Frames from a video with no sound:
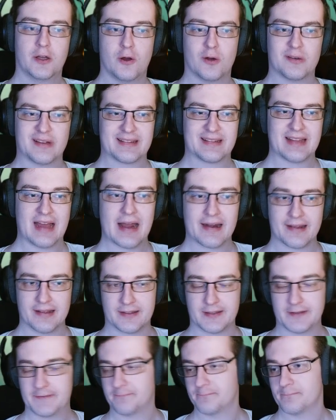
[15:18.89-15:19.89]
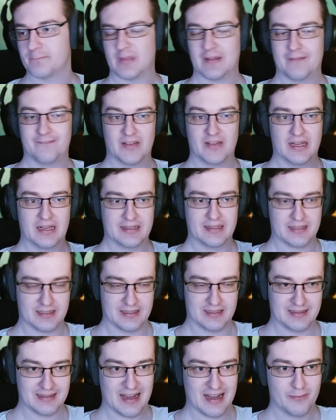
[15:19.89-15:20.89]
on a target with
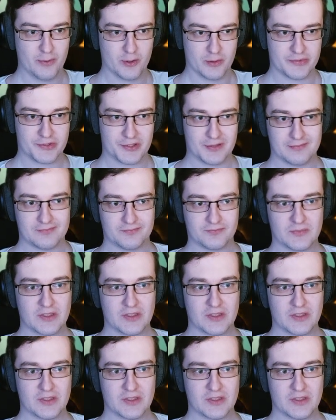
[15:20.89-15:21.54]
live blooms.